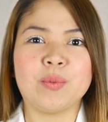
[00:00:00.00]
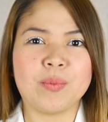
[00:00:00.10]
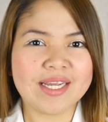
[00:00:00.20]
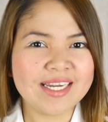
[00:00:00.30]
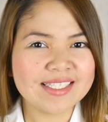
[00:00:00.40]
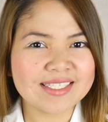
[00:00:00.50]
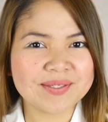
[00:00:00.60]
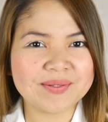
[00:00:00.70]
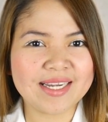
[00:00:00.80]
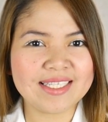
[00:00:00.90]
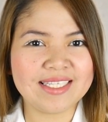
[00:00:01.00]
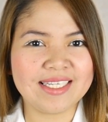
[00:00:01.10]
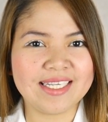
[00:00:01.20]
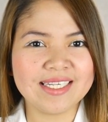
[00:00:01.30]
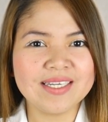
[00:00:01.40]
What is
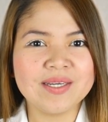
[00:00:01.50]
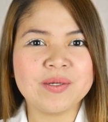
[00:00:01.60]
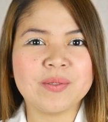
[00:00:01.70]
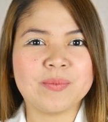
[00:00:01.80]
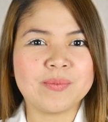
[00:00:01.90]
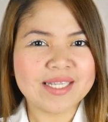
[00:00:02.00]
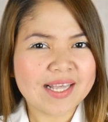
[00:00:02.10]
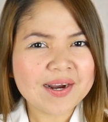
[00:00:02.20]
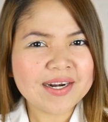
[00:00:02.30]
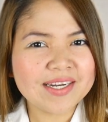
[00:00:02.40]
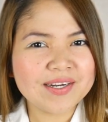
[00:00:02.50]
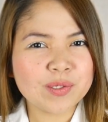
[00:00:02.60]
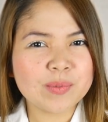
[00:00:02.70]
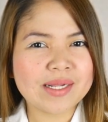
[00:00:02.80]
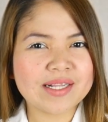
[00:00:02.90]
creatinine? What are the
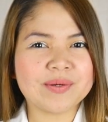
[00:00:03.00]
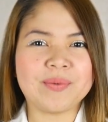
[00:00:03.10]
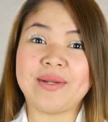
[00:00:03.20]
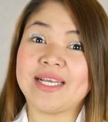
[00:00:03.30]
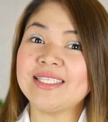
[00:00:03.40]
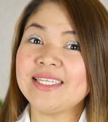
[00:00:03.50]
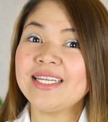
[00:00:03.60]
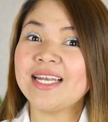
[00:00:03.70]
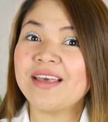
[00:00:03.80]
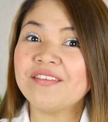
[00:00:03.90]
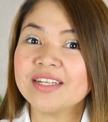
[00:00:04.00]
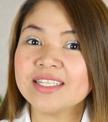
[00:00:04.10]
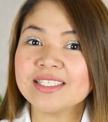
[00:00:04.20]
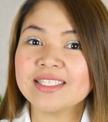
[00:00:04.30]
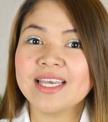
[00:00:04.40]
normal creatinine
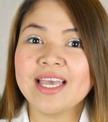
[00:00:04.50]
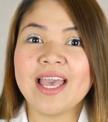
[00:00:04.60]
levels?